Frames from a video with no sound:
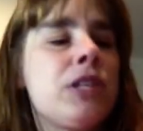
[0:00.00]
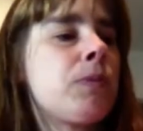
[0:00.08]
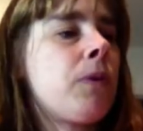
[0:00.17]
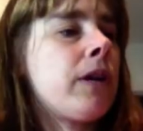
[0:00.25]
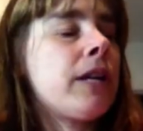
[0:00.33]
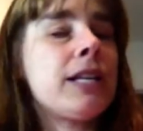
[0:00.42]
this
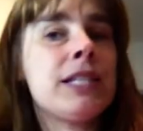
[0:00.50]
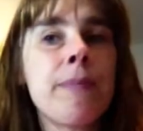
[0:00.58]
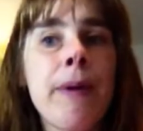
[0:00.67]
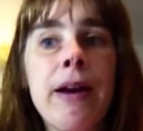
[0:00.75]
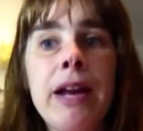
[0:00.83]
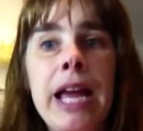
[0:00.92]
one is
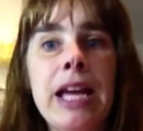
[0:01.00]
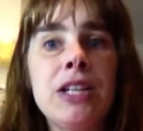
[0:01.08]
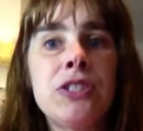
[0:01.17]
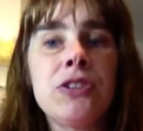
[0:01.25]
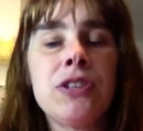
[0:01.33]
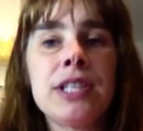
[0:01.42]
about
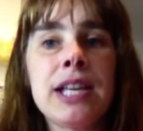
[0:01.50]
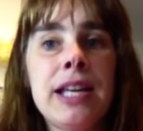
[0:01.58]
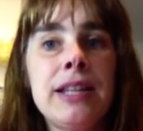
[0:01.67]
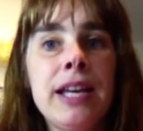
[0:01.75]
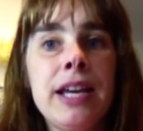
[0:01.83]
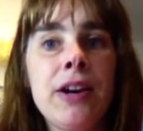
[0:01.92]
angels,
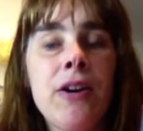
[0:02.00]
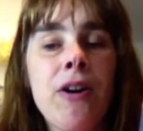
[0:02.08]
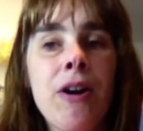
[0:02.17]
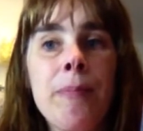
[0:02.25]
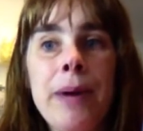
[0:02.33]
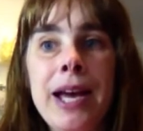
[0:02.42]
and they
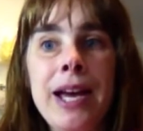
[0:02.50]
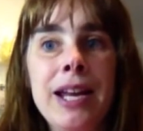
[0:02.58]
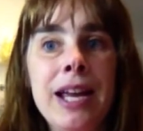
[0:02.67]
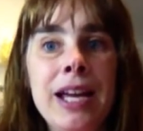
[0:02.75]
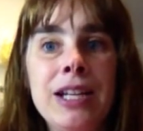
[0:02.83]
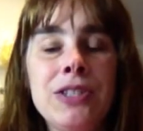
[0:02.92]
are bad
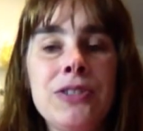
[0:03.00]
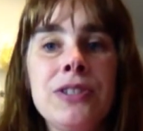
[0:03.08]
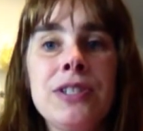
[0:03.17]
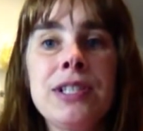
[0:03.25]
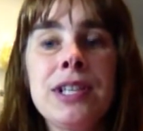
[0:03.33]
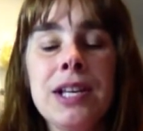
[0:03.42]

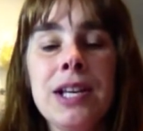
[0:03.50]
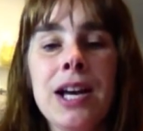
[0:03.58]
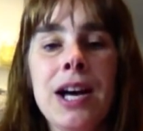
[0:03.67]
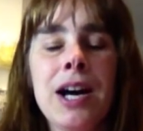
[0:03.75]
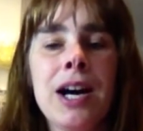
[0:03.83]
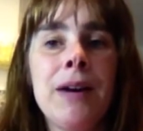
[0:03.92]
angels.
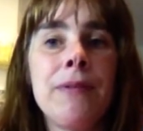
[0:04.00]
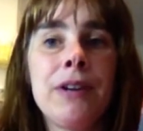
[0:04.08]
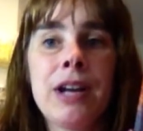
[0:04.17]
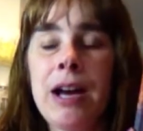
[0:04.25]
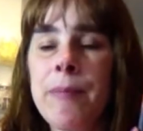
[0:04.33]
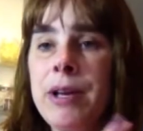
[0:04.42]
Uh, they're
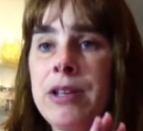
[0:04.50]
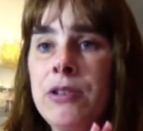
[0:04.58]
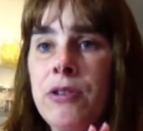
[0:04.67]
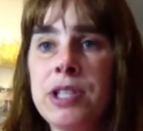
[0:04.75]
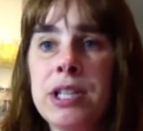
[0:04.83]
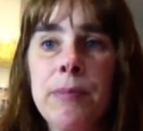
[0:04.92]
not my,
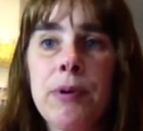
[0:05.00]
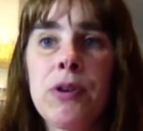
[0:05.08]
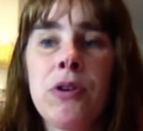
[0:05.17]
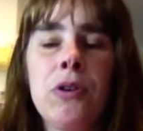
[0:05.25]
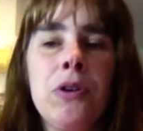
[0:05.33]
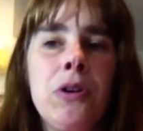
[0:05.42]
your
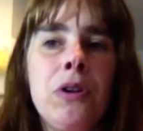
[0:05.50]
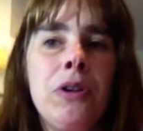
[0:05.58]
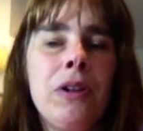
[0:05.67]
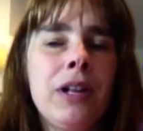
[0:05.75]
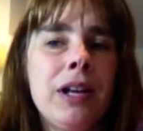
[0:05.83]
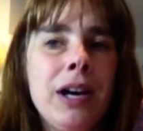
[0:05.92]

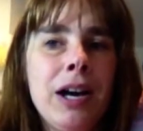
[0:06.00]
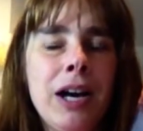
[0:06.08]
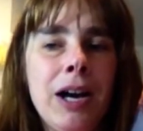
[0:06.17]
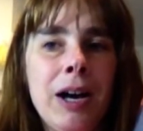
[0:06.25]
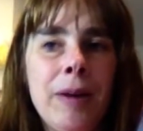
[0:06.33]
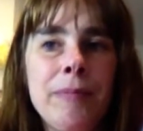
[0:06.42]
typical
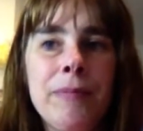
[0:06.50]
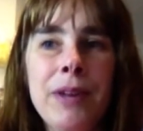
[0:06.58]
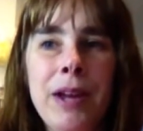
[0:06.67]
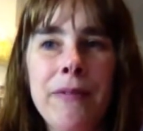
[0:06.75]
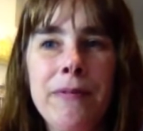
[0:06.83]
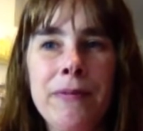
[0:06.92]
um,
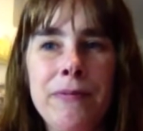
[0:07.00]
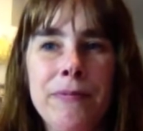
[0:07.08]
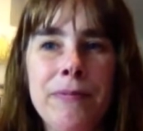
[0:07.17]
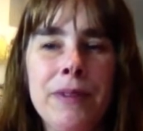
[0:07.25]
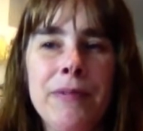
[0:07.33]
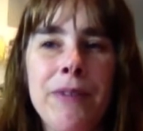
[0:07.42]

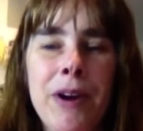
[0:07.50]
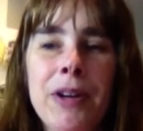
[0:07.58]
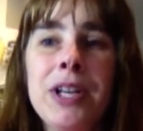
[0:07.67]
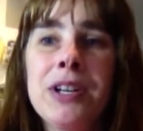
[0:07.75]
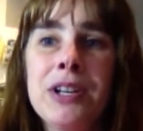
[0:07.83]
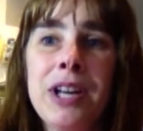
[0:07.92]
very
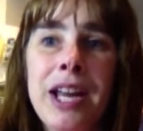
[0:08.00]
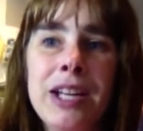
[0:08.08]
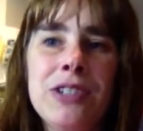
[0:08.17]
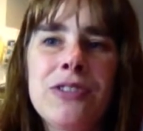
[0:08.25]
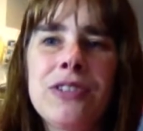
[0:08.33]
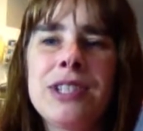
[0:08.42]
good
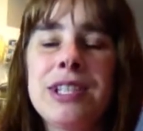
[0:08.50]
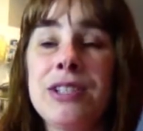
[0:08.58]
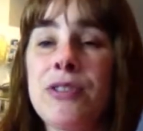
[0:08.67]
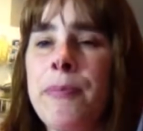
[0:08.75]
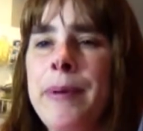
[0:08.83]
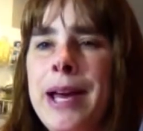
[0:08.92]
angels. These
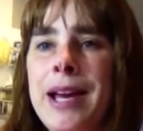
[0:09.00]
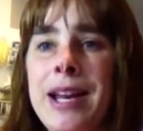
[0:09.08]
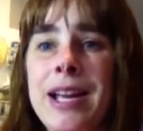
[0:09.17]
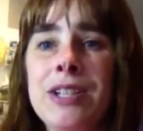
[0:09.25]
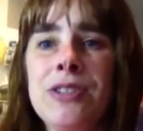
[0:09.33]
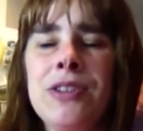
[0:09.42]
are bad
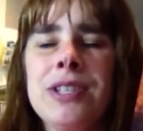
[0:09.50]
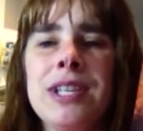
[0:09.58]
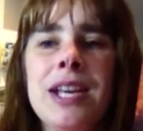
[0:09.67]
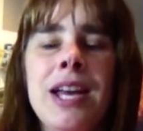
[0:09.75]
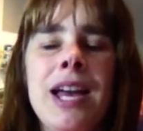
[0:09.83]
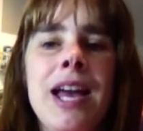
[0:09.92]
angels,
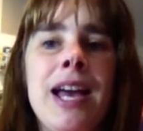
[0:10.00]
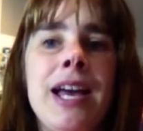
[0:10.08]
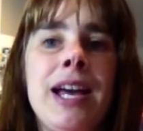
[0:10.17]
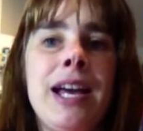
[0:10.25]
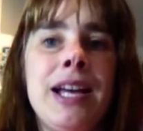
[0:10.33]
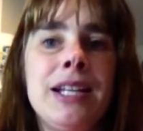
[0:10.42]

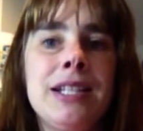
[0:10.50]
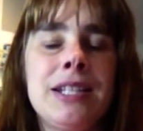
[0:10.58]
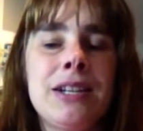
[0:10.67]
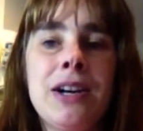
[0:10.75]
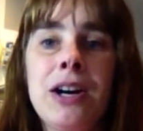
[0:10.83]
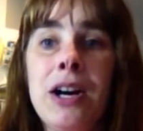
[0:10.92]
and
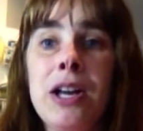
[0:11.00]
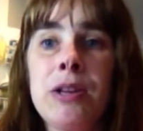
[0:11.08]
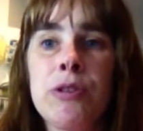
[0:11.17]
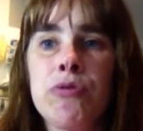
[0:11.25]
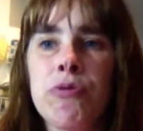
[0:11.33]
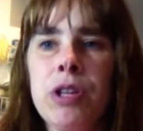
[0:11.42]
uh,
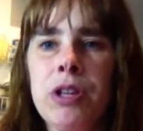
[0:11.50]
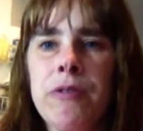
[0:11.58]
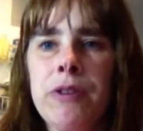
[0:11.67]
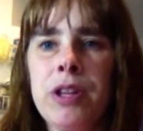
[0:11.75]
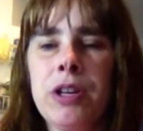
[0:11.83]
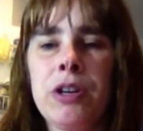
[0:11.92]
it's really,
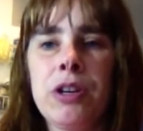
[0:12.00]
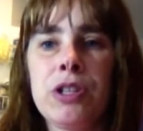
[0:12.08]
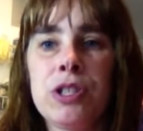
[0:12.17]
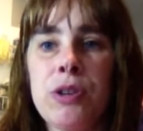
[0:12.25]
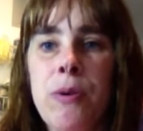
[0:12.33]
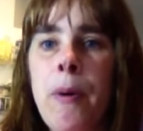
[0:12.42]
really good.
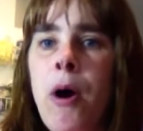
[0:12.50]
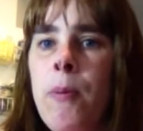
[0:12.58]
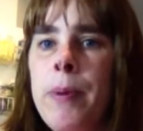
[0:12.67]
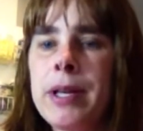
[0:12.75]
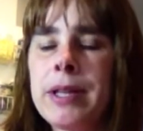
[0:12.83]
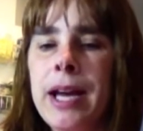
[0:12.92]
So I'm
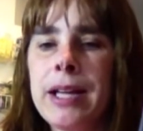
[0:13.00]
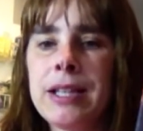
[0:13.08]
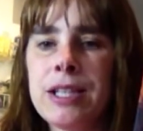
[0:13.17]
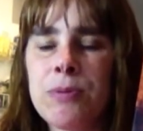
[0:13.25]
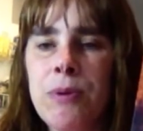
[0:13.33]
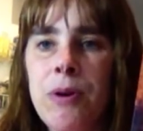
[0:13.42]
hoping that
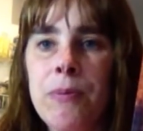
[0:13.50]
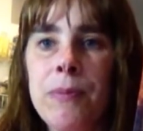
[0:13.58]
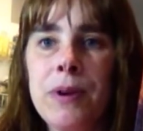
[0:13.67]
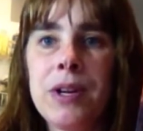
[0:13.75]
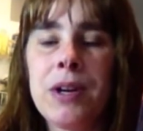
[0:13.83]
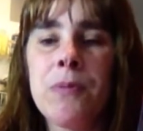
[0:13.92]
this one
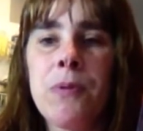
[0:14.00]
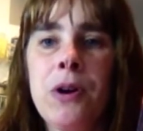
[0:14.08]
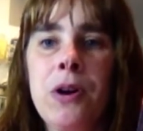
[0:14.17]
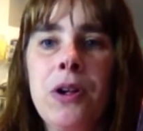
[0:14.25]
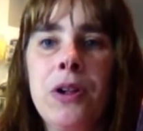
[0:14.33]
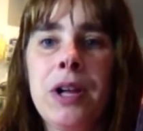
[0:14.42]

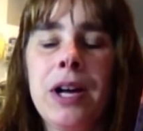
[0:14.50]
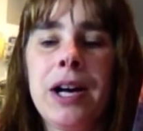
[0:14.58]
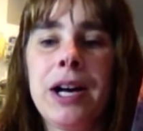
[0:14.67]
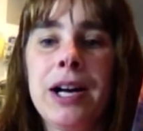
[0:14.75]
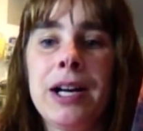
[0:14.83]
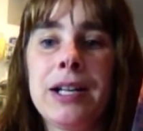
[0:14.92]
will
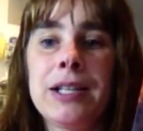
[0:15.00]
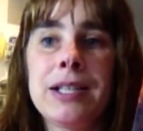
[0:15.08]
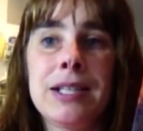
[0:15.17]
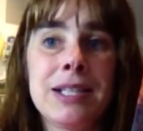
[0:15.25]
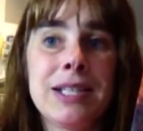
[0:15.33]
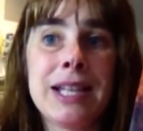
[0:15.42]
uh,
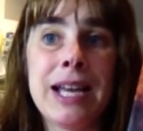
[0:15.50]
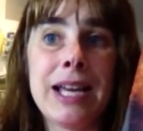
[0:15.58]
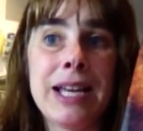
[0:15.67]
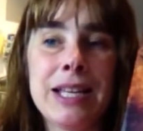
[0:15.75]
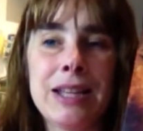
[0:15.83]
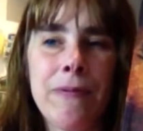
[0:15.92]
stay
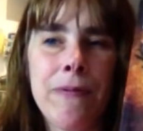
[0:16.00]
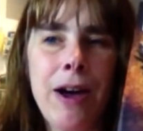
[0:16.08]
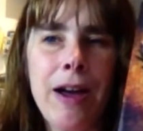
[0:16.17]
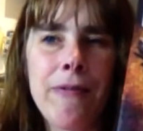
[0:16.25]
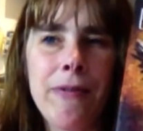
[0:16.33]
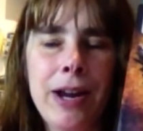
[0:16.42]
in the
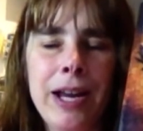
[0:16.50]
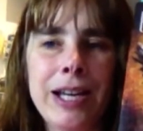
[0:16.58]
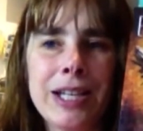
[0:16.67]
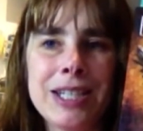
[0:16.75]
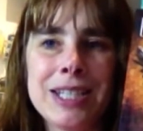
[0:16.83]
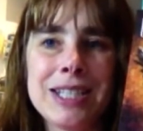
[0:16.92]
five
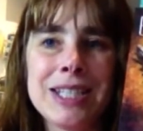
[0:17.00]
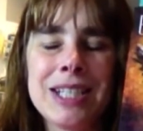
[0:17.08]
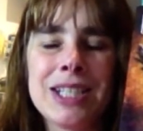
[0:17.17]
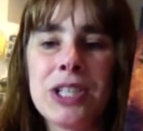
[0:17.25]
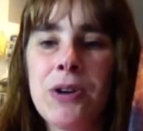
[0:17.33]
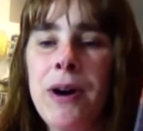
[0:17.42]
range.
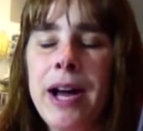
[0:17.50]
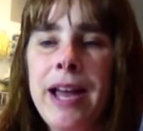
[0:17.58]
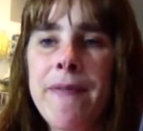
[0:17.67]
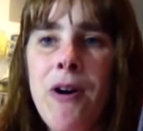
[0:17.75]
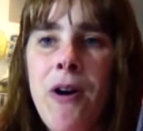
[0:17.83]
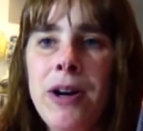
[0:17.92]
So I
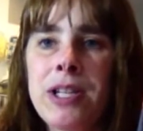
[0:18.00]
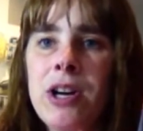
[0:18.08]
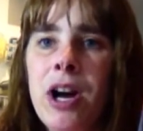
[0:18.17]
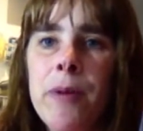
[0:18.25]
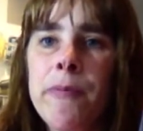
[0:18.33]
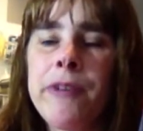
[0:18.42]
have a hard
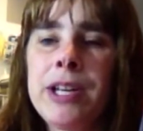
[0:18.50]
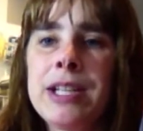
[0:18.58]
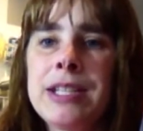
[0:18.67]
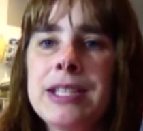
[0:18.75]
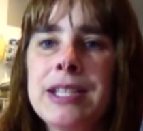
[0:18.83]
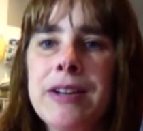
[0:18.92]
time reading
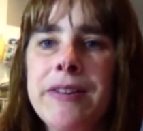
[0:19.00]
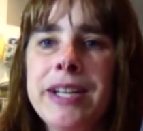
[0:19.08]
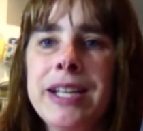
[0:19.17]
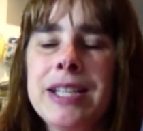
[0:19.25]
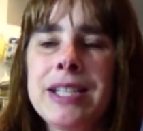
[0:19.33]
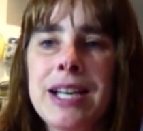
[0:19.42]

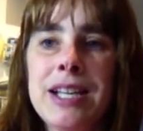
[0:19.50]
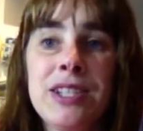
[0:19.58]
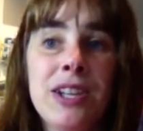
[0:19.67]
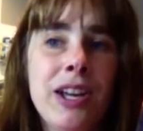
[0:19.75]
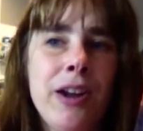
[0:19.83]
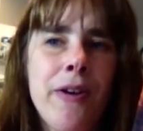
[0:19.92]
series. As
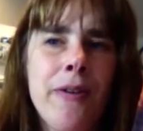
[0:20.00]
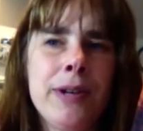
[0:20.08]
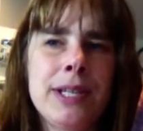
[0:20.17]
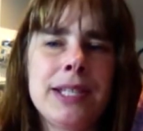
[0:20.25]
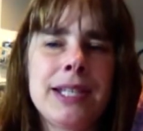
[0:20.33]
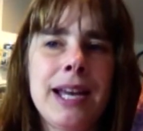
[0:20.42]
I
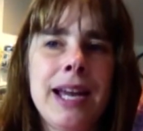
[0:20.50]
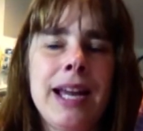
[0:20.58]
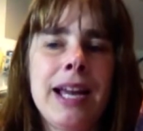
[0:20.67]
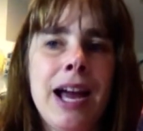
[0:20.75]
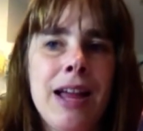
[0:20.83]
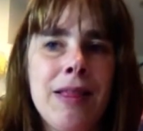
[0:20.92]
always
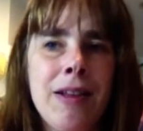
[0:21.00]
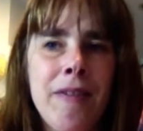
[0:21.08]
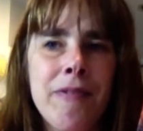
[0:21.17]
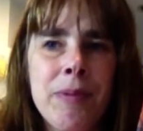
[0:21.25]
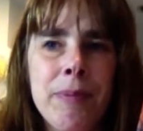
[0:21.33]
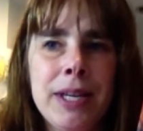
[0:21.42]
say, I
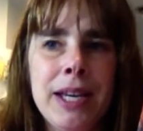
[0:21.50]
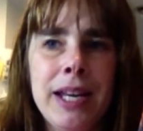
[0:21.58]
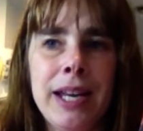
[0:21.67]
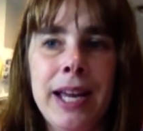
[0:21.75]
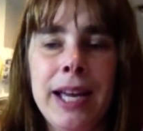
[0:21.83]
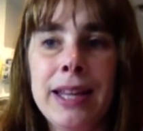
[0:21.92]
love the
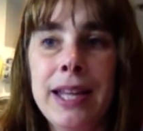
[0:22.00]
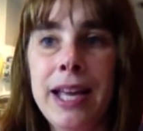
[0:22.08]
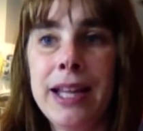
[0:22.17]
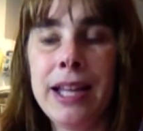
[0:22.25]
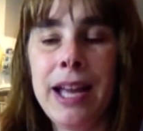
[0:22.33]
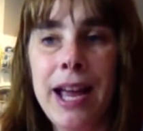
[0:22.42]
beginning, and
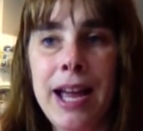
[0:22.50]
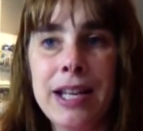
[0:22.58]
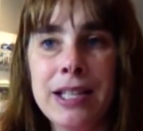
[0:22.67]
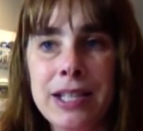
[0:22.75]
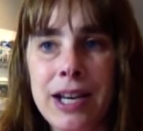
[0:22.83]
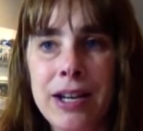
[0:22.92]
then the
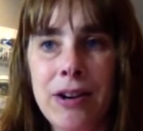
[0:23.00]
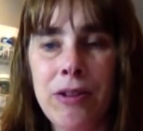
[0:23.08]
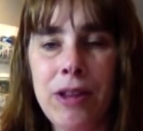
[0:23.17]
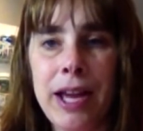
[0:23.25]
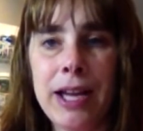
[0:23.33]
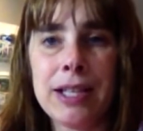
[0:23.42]
end I don't
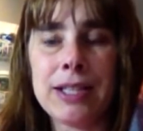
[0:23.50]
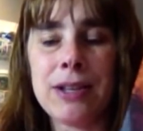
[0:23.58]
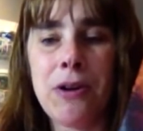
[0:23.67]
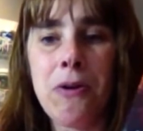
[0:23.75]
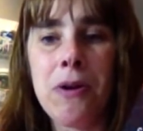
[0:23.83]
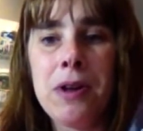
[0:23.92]
like.
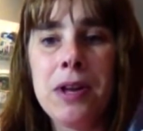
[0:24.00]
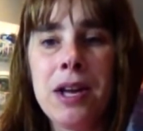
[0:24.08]
So